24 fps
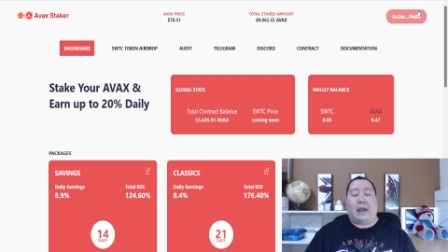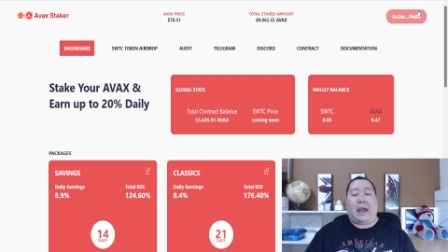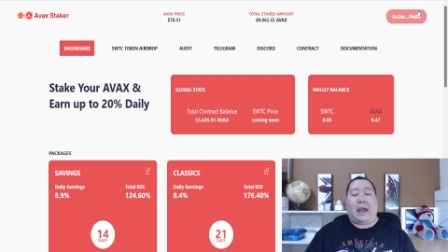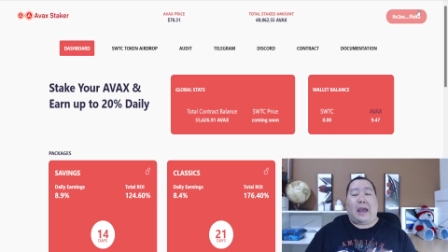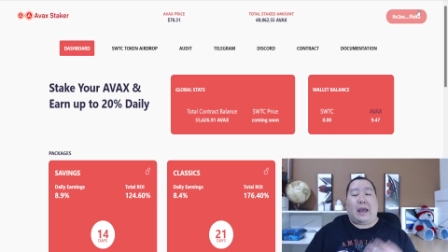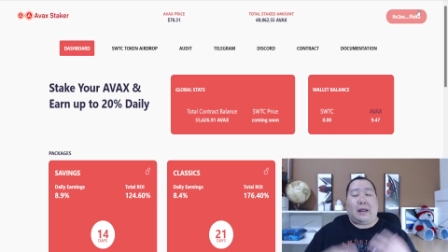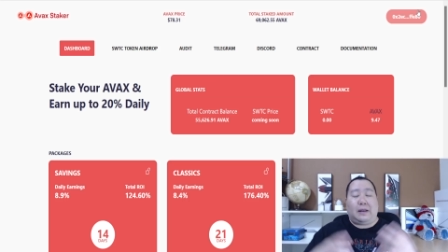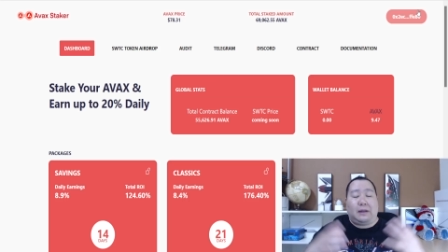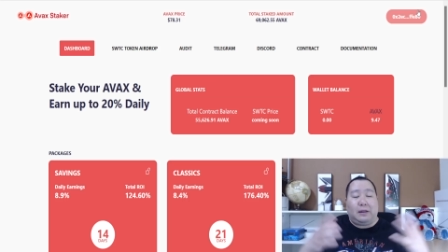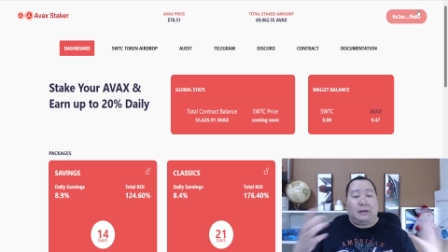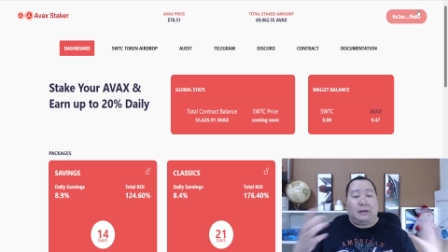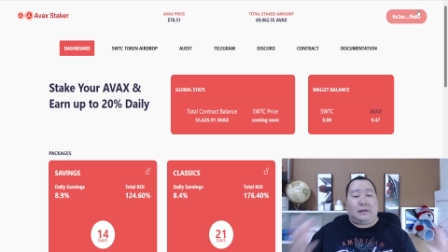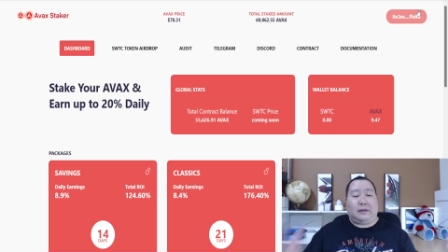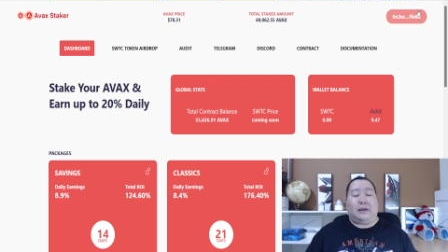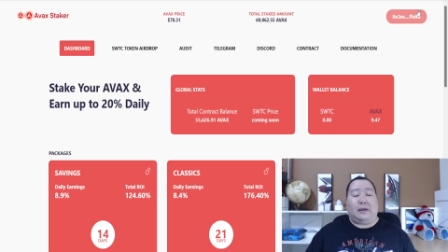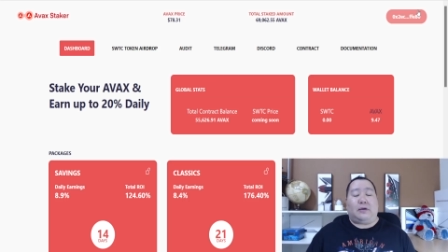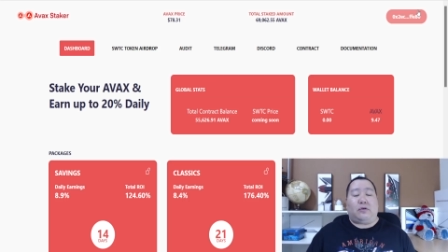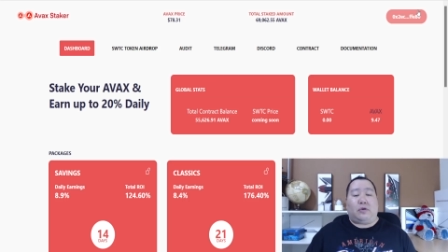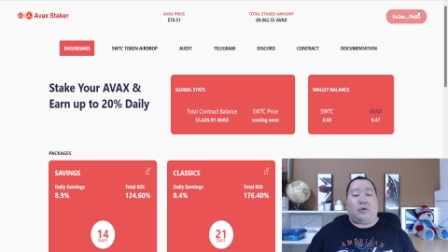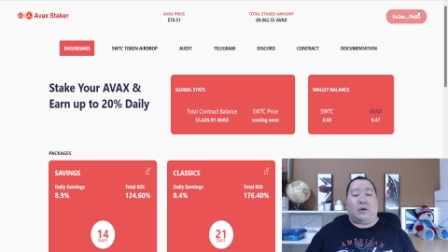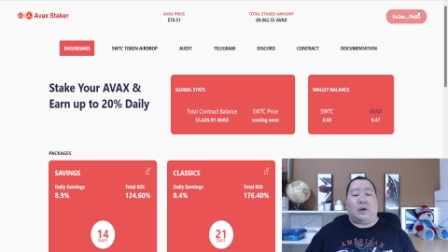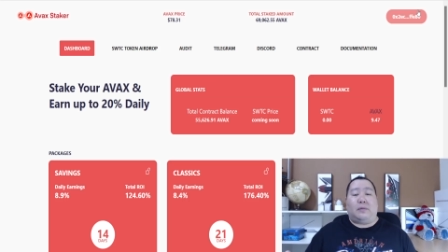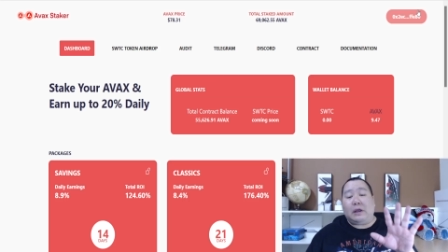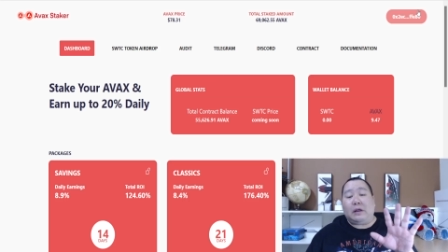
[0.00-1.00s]
and
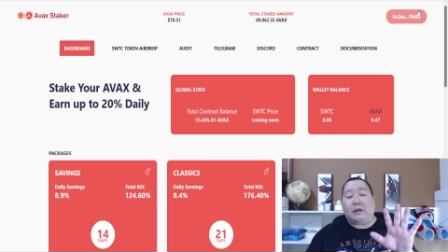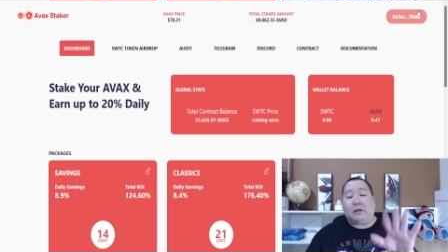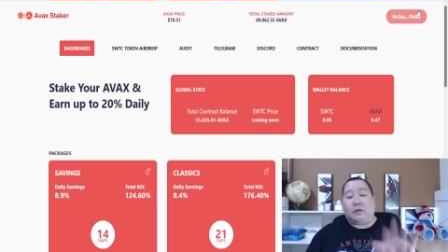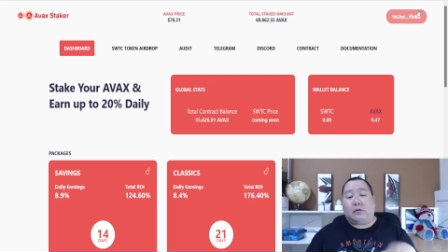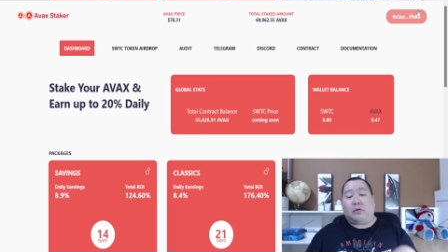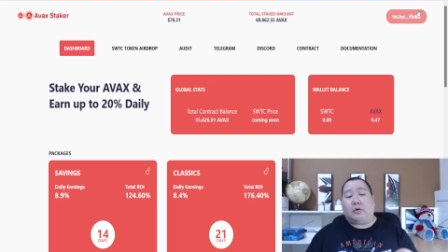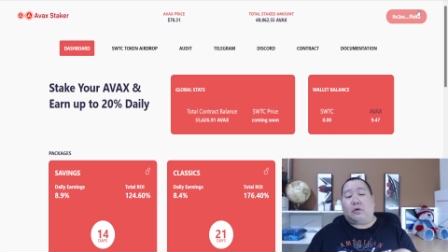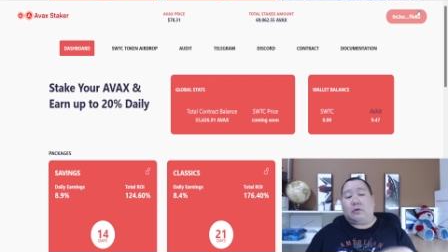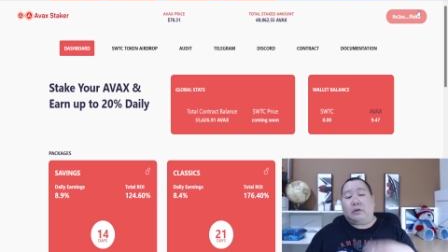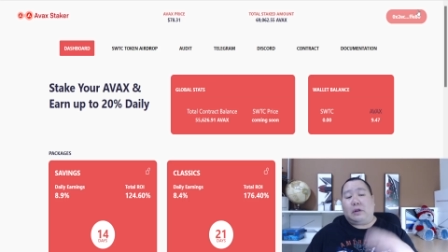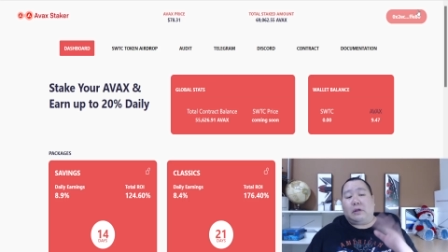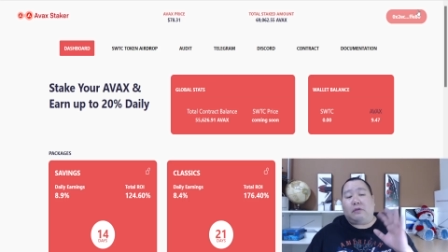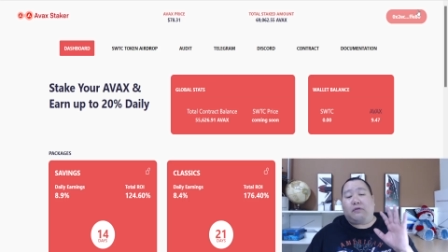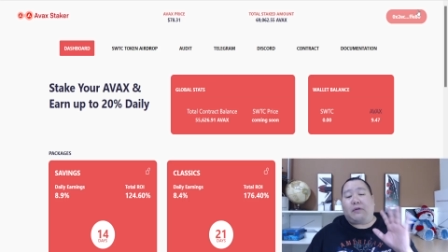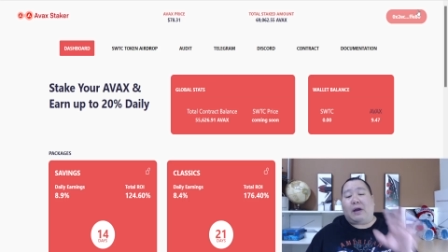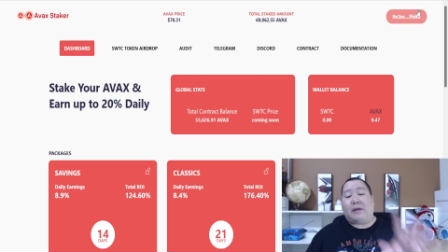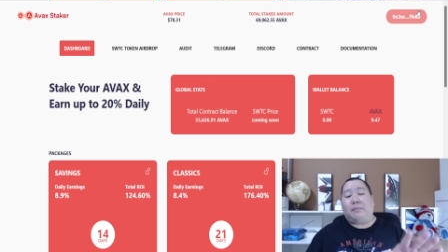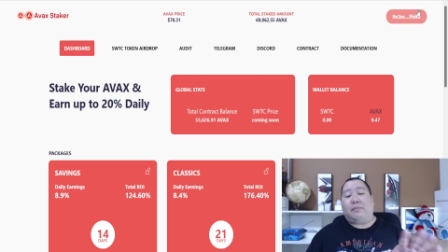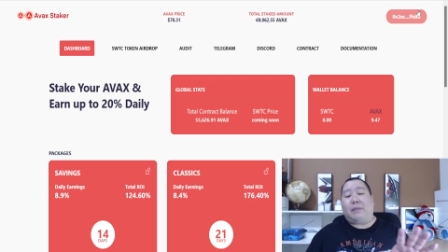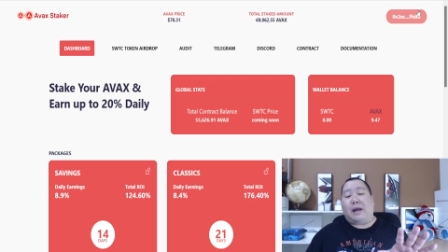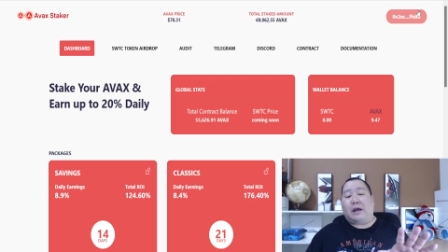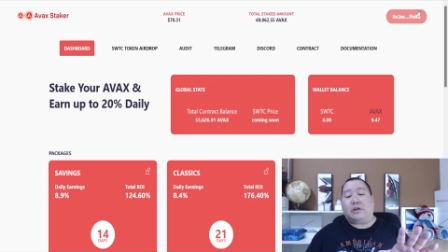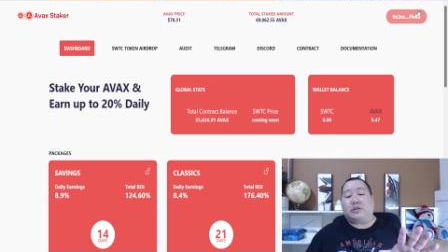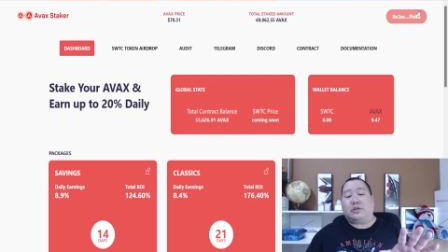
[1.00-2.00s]
Ethereum. So these
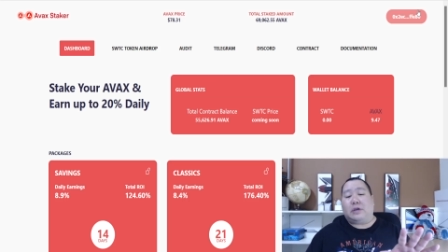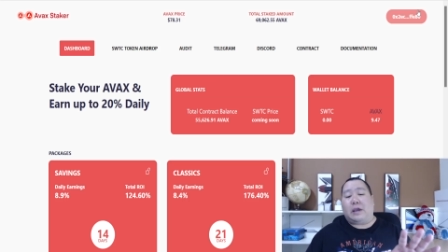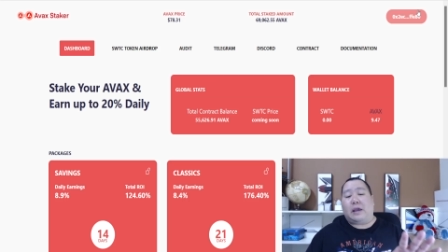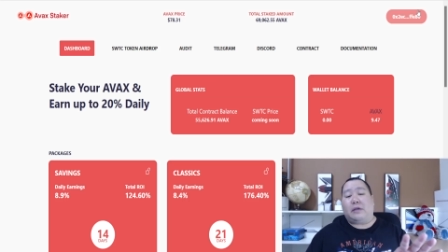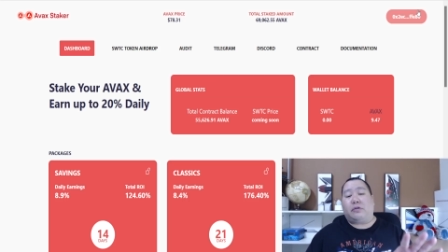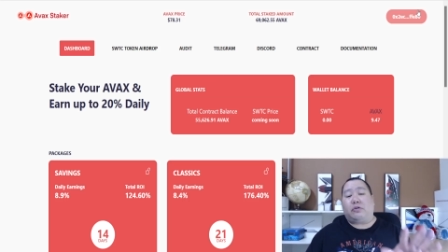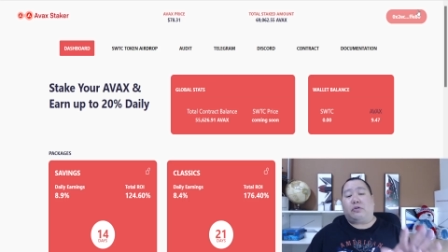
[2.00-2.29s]
five blockchains